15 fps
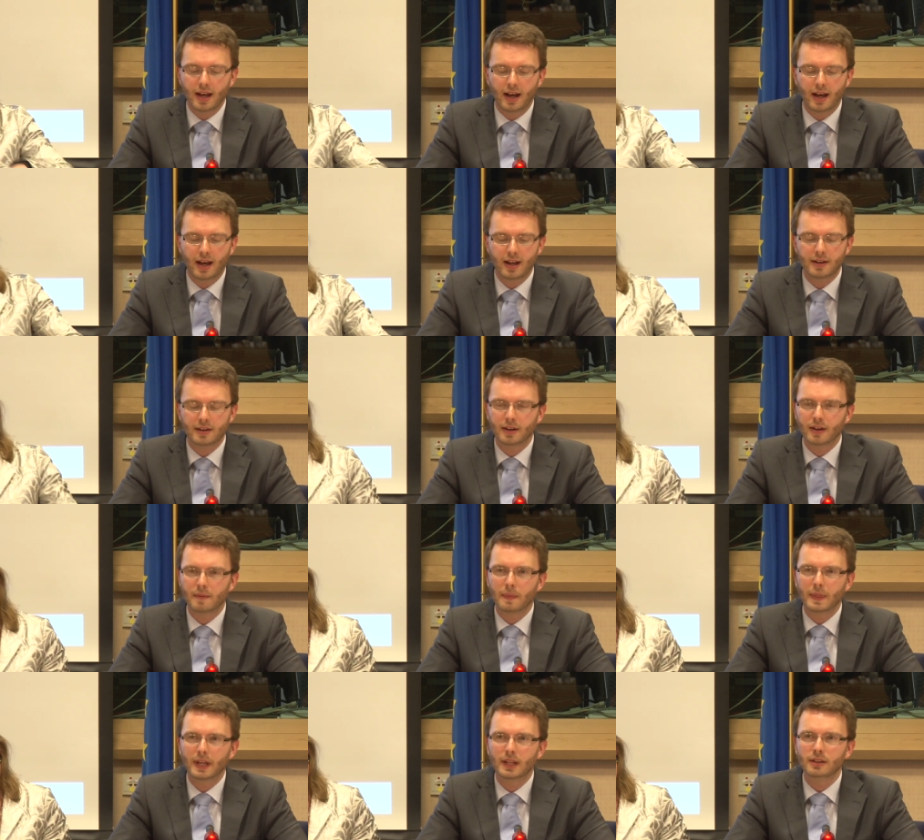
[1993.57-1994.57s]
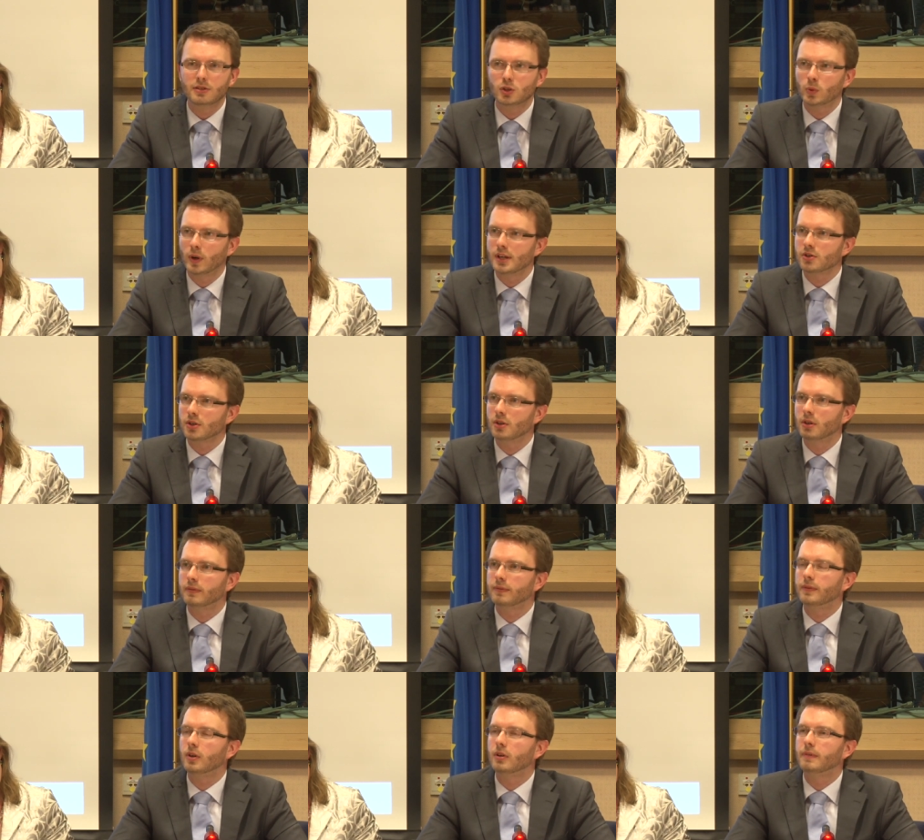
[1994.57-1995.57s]
And in this situation
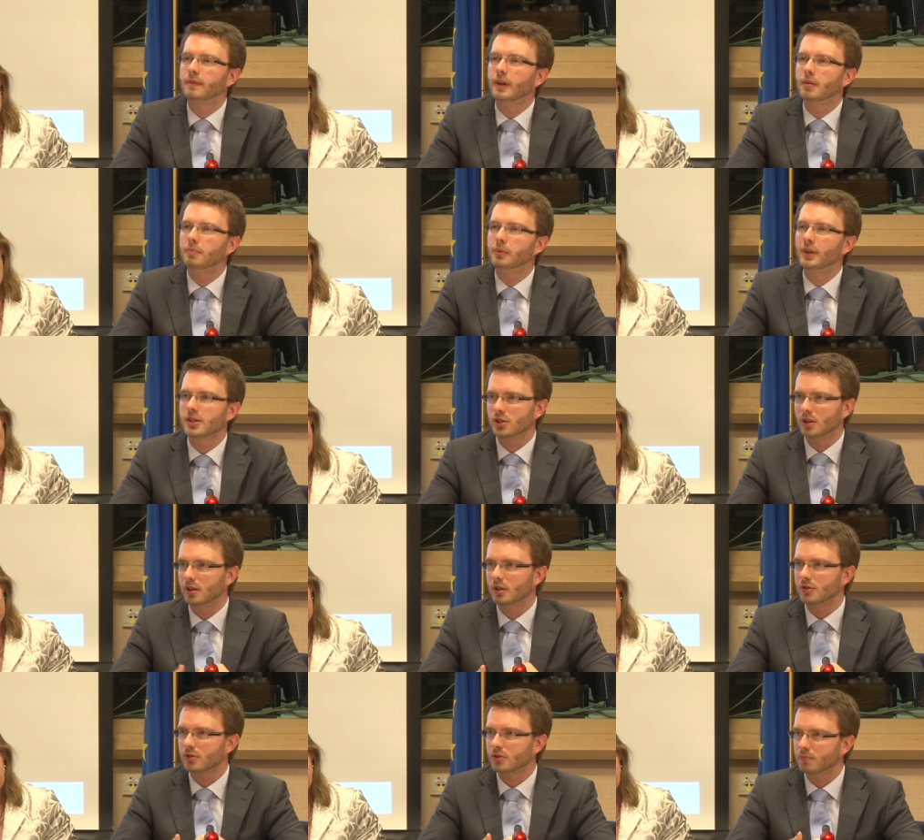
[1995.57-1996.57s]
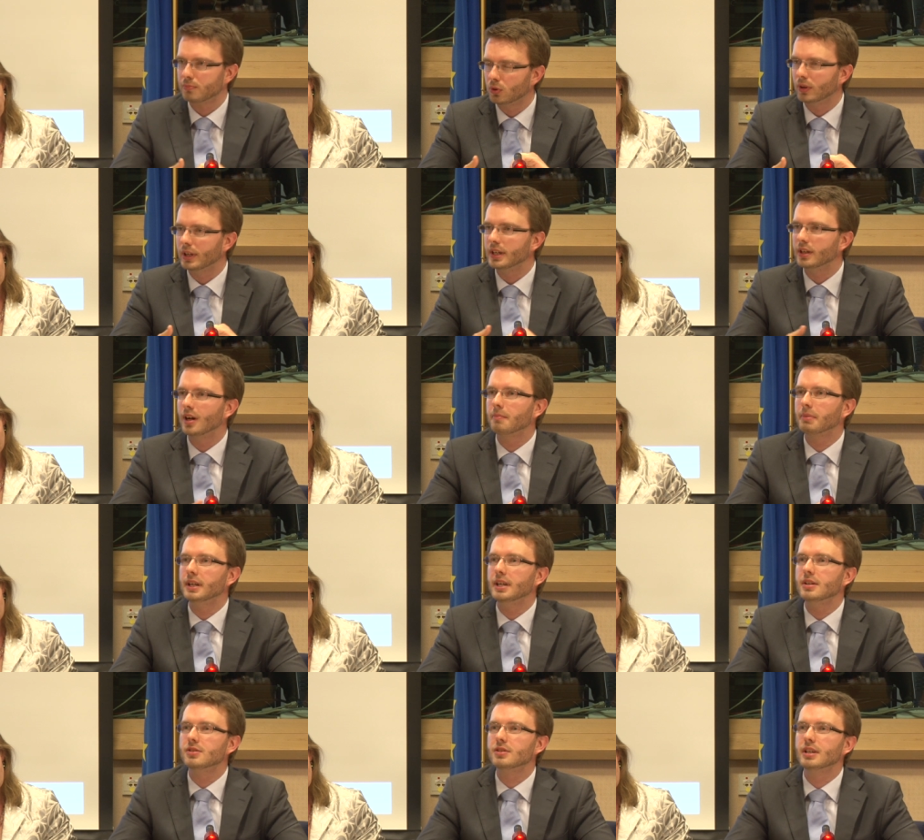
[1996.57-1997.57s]
of pressures pulling
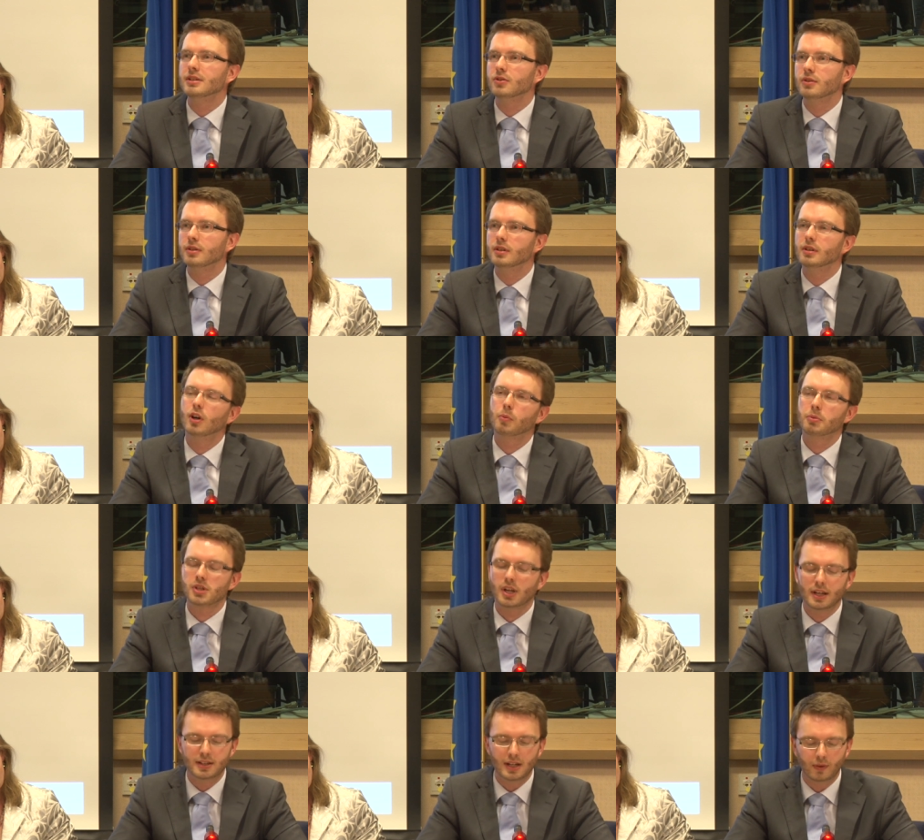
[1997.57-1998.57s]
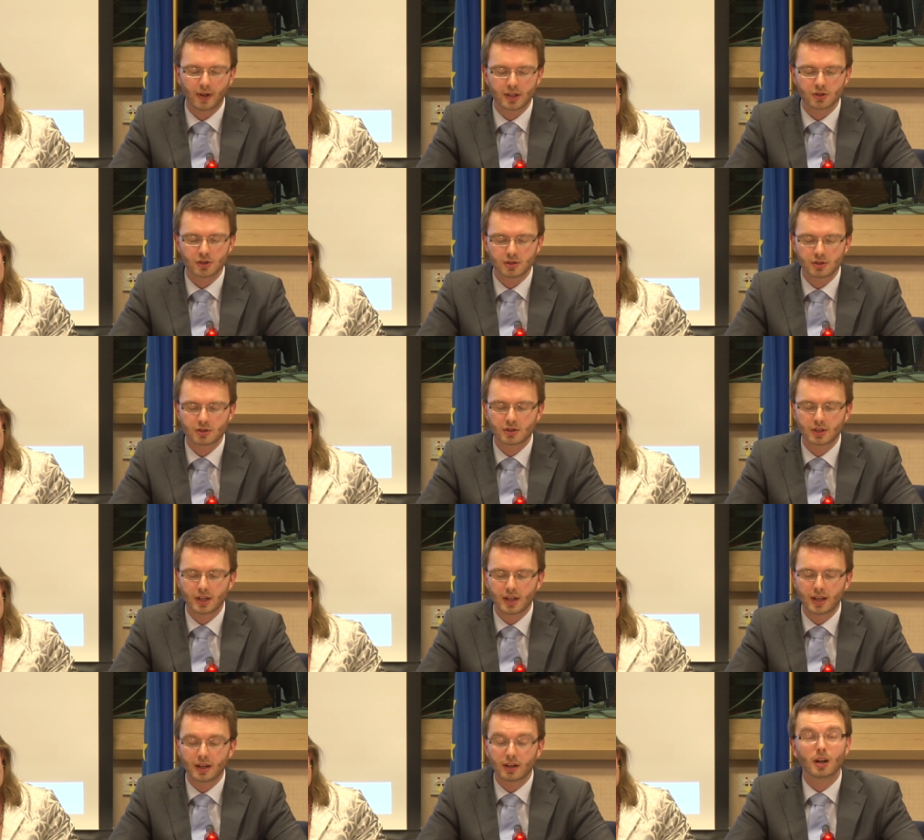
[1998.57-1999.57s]
companies into opposite directions,
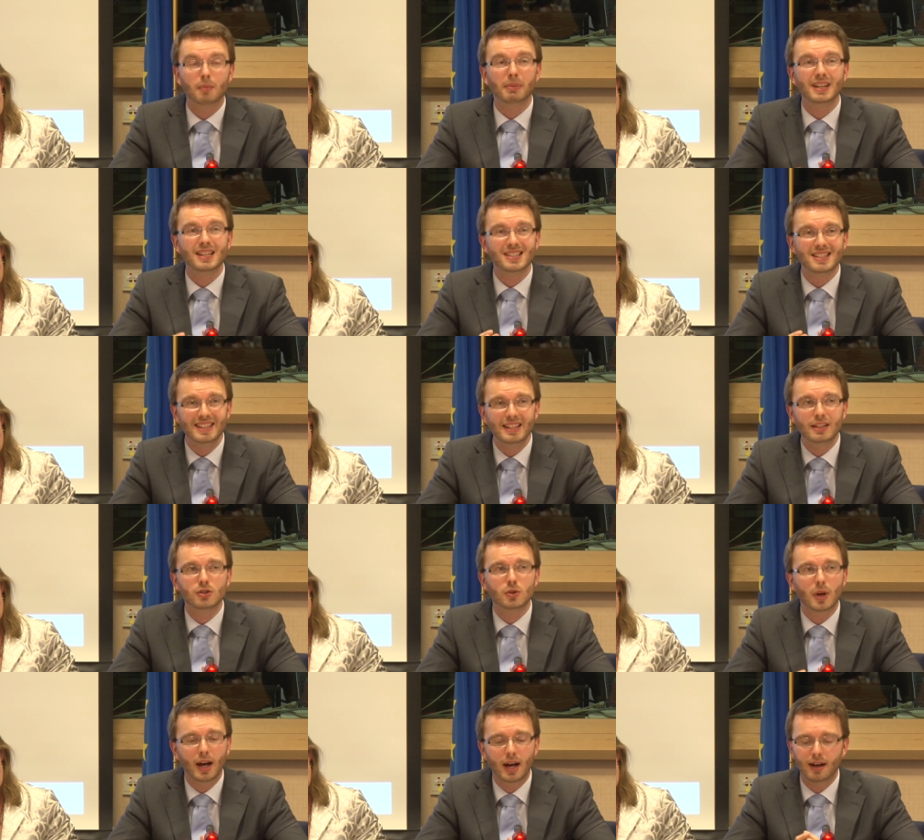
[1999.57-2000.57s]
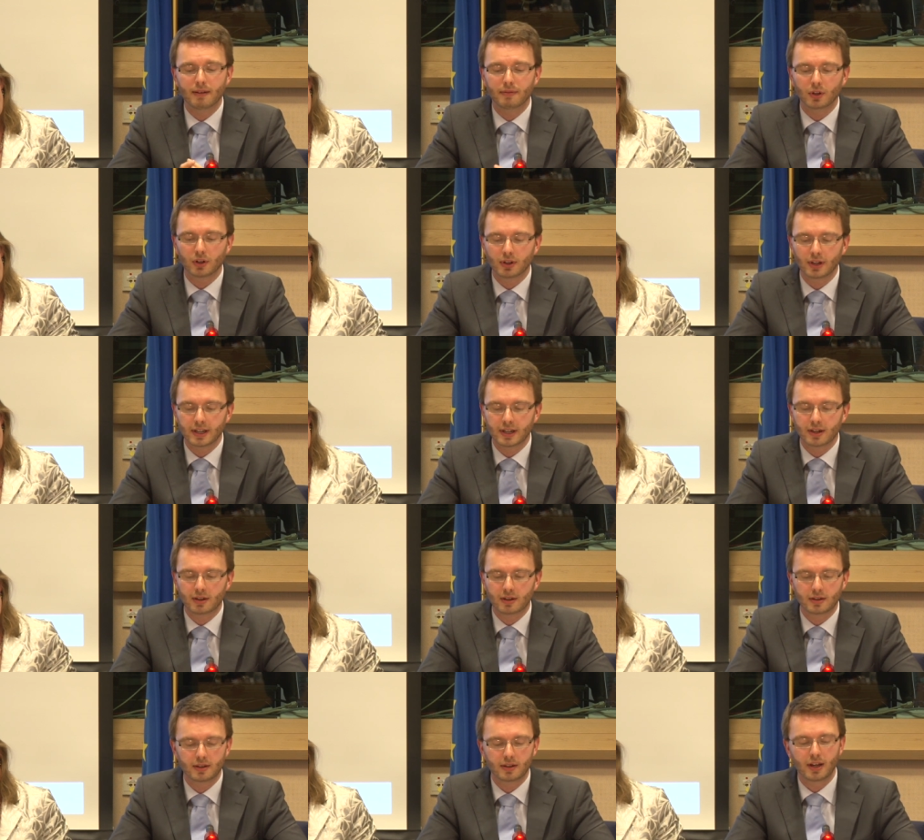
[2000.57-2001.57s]
companies need to have a
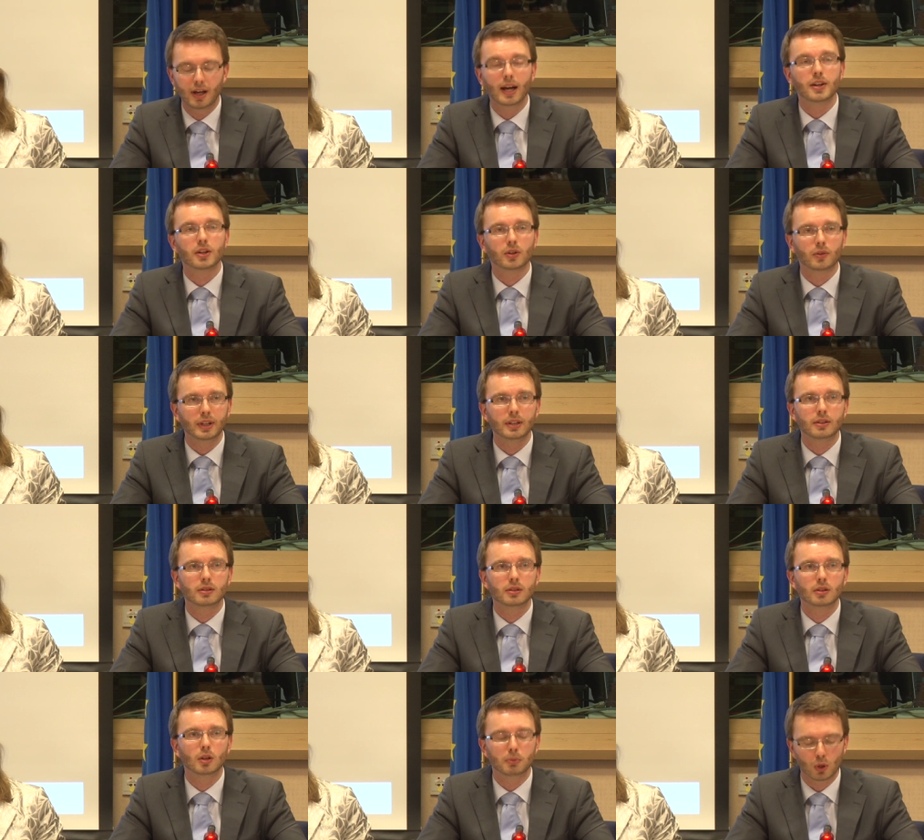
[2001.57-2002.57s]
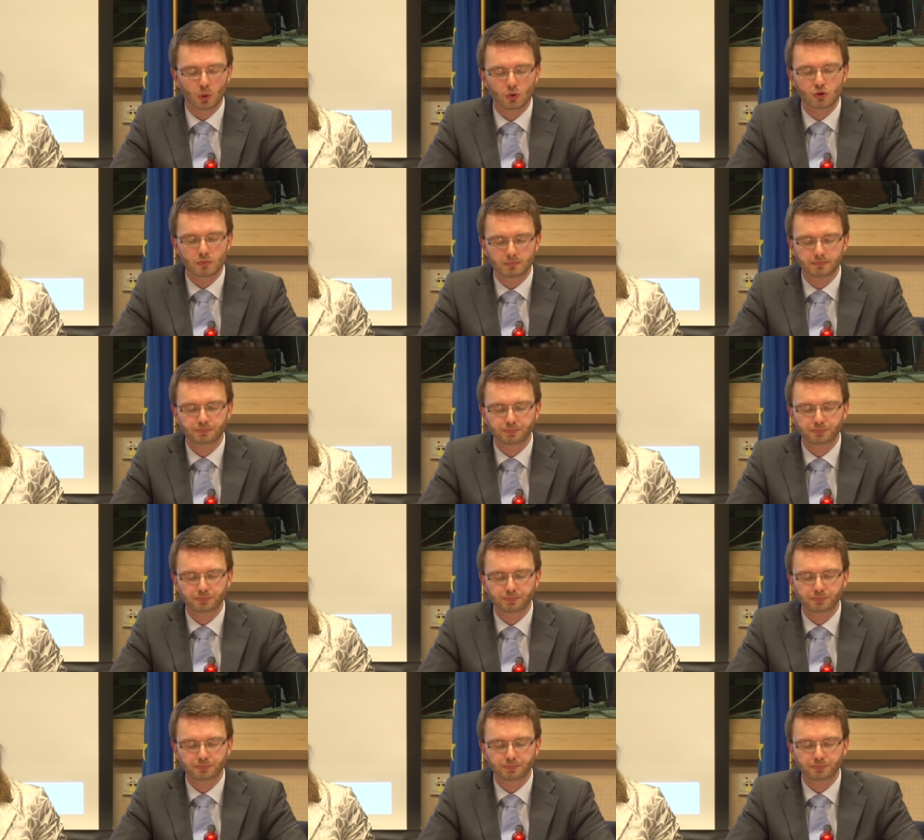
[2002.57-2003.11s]
clear and agreed approach.